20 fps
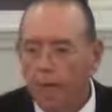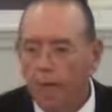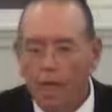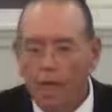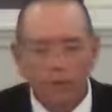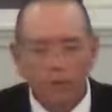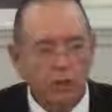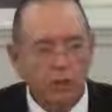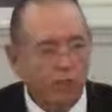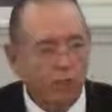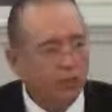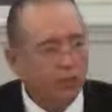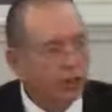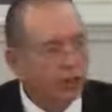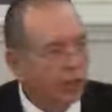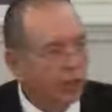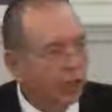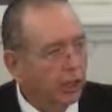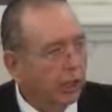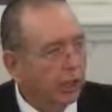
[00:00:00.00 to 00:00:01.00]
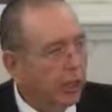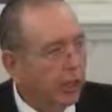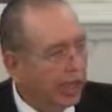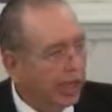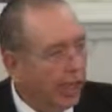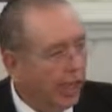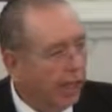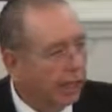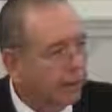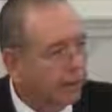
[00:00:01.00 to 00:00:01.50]
It was considered
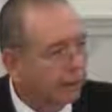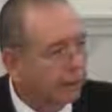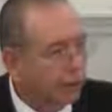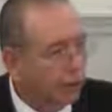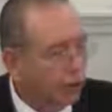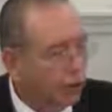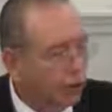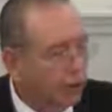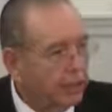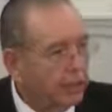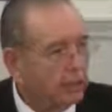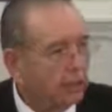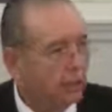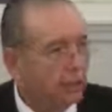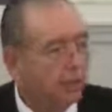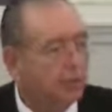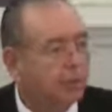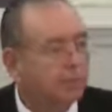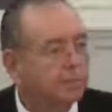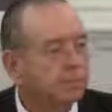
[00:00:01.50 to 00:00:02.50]
an act of treason.